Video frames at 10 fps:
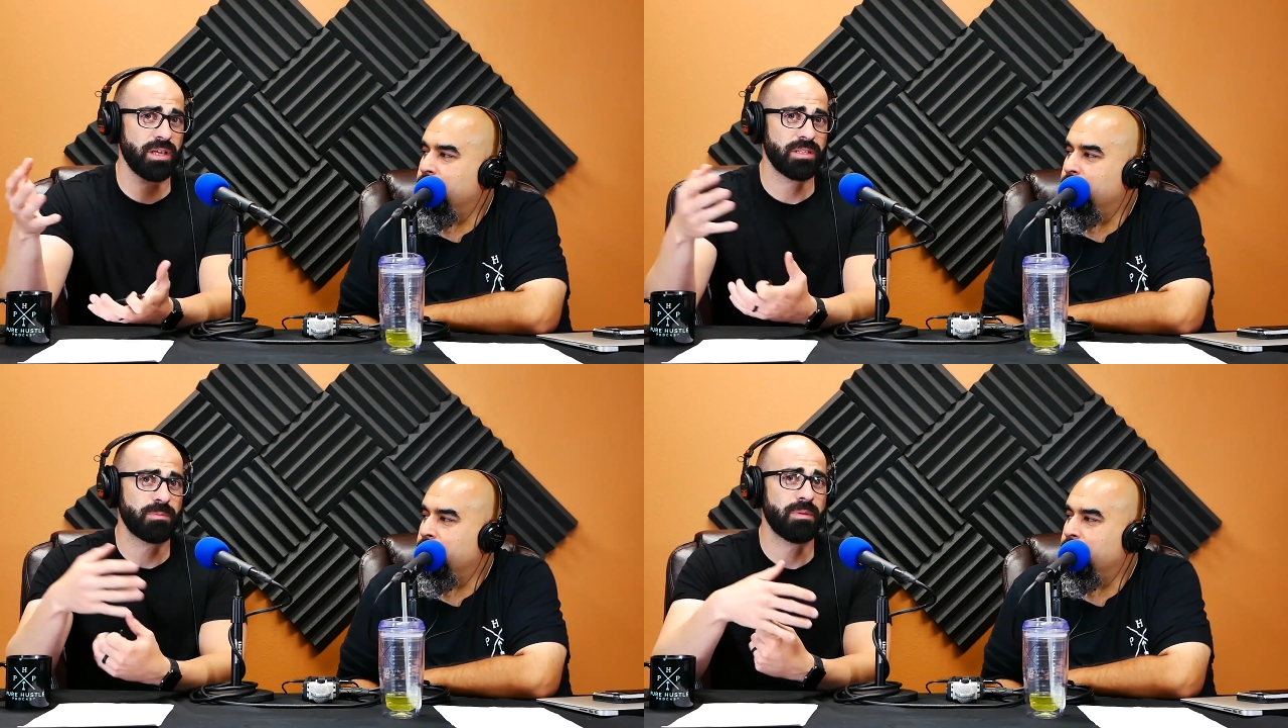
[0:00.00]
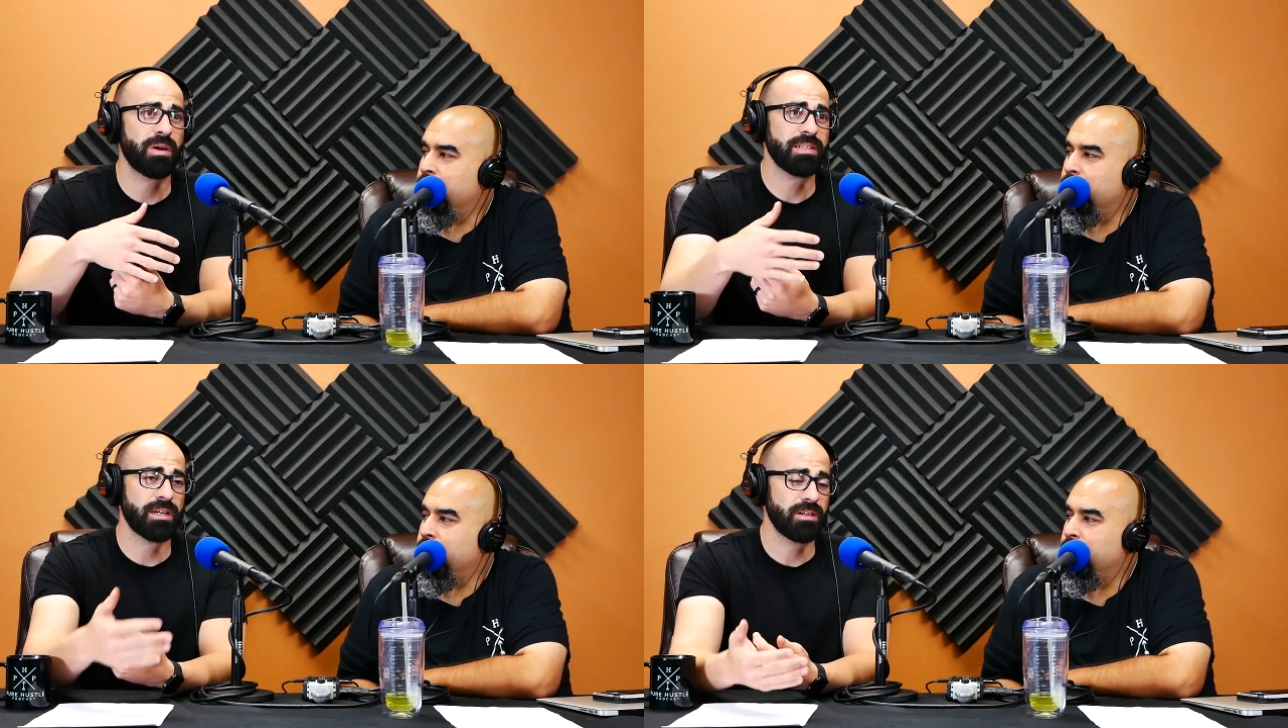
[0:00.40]
and spend
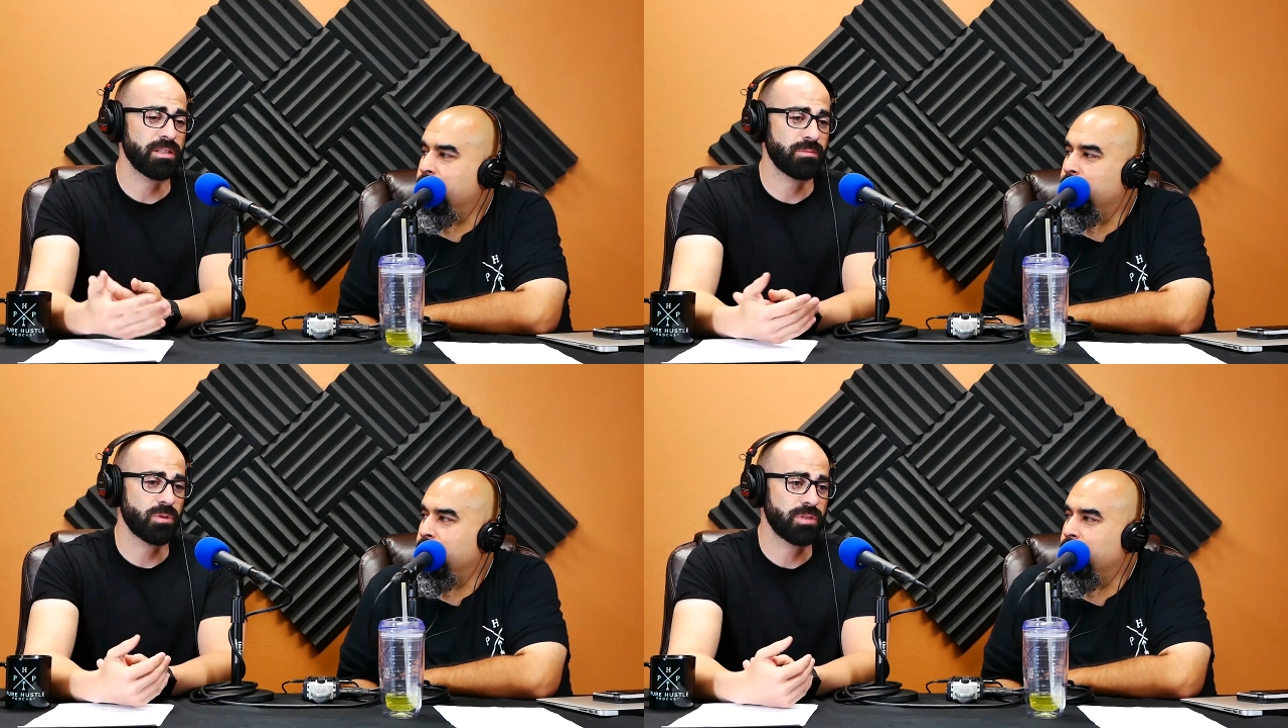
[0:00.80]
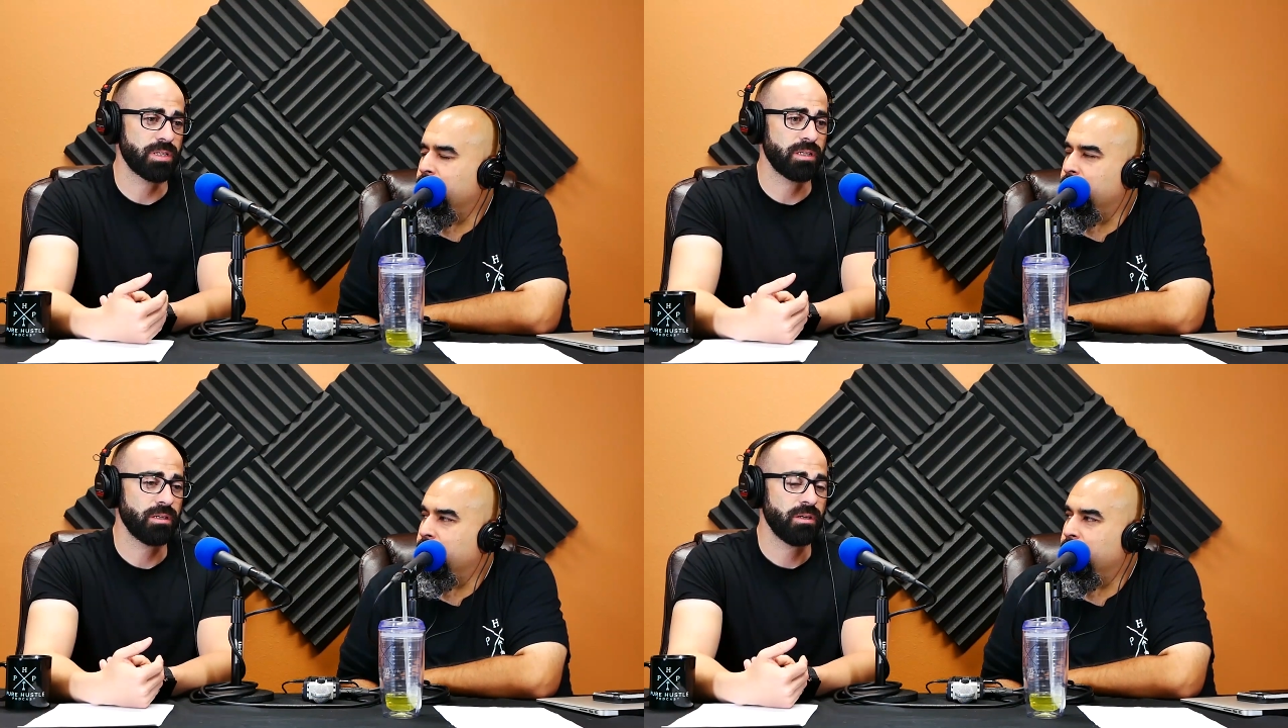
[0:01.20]
my entire time
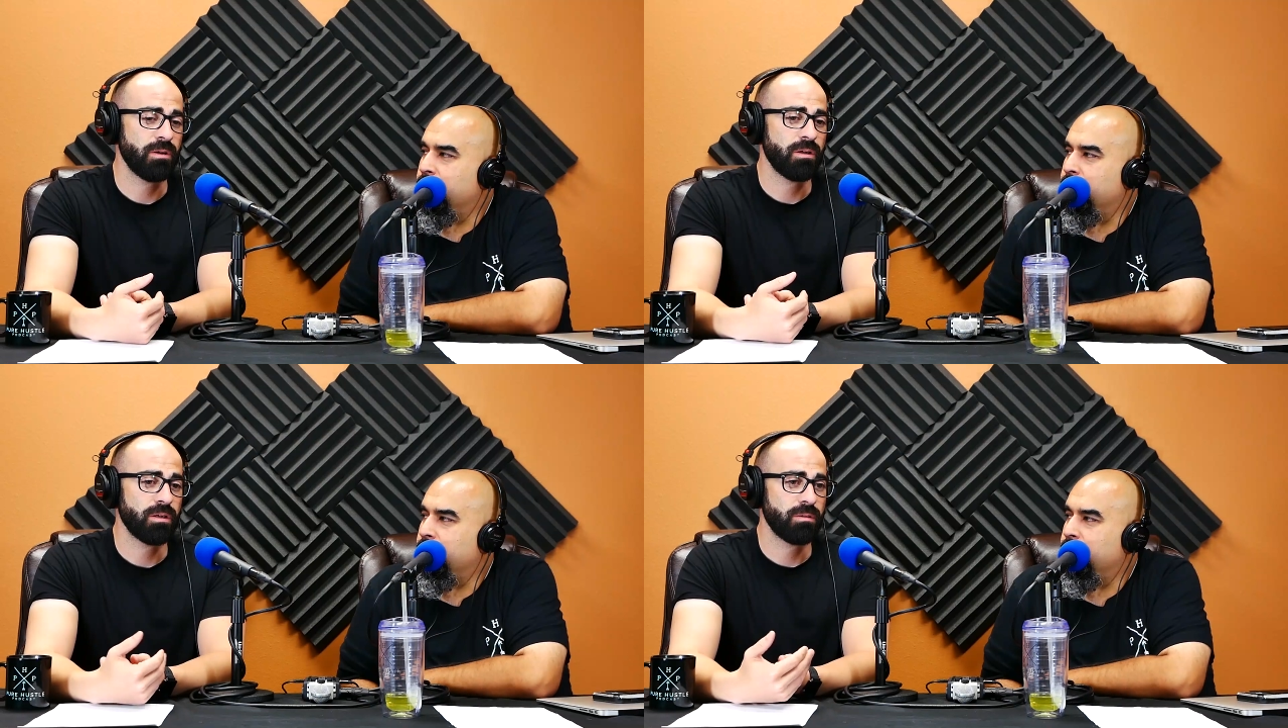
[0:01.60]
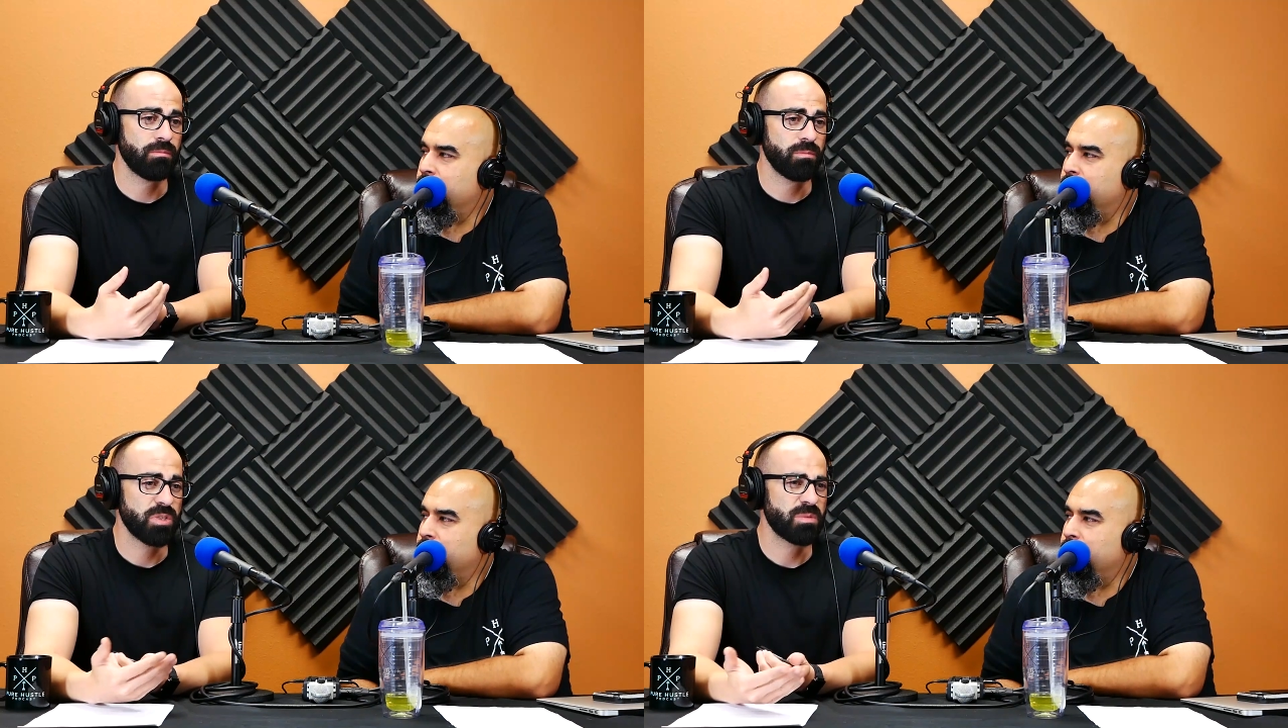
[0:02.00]
sourcing.
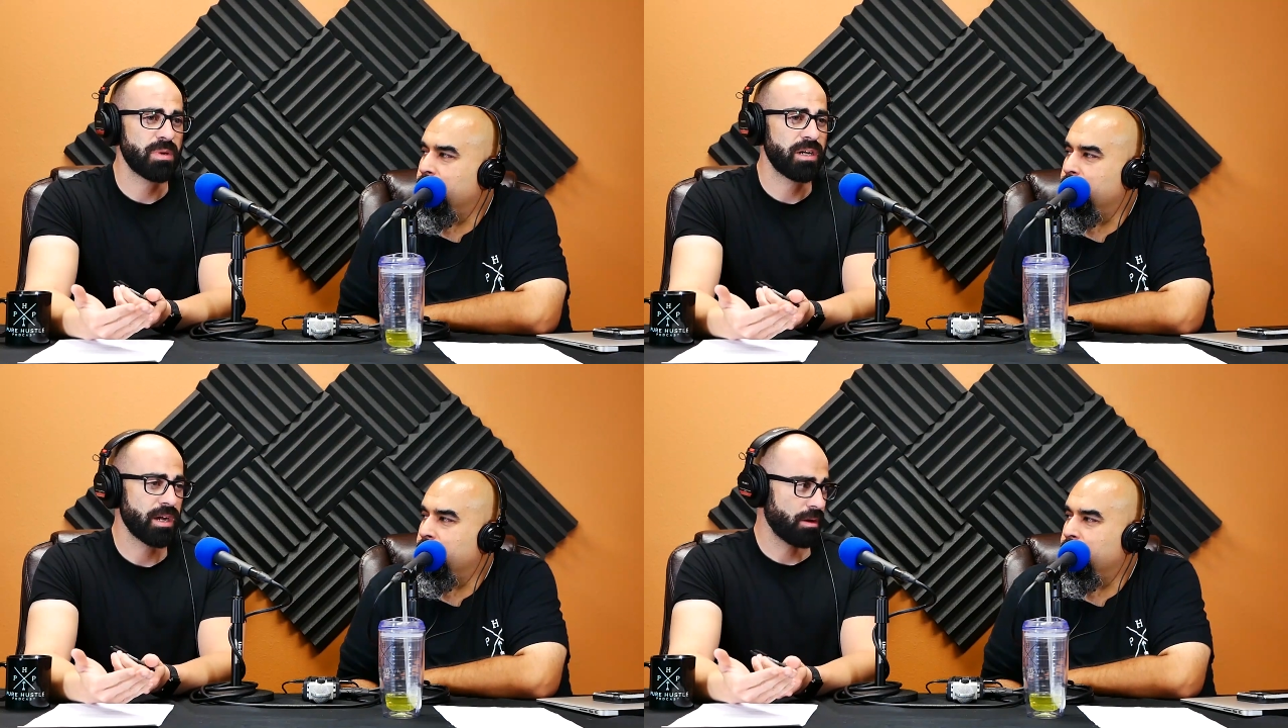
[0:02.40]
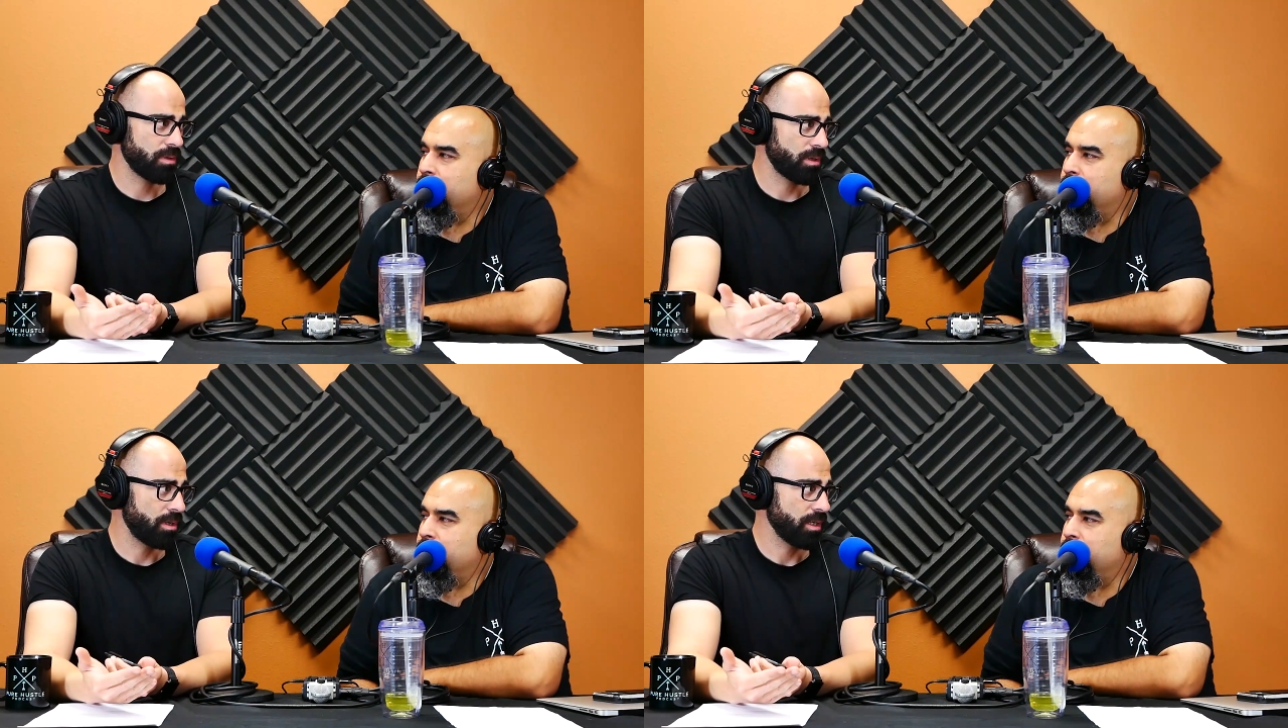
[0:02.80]
Spend an hour
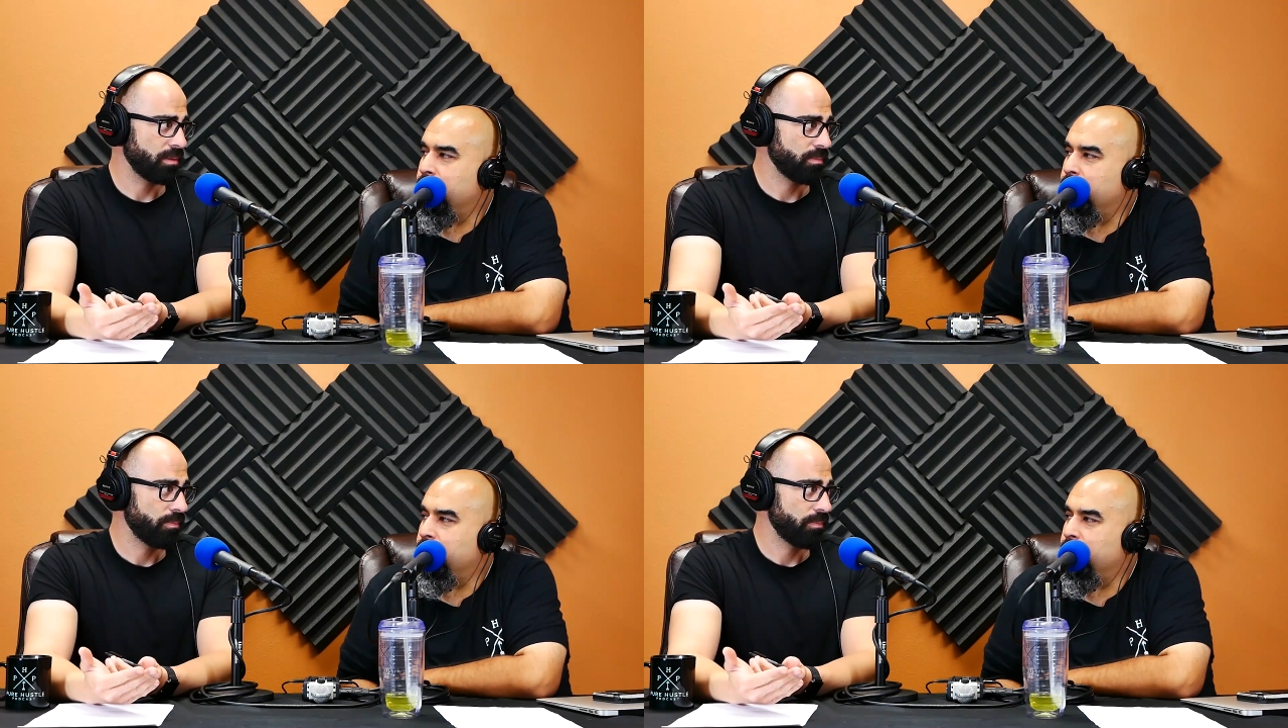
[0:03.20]
learning.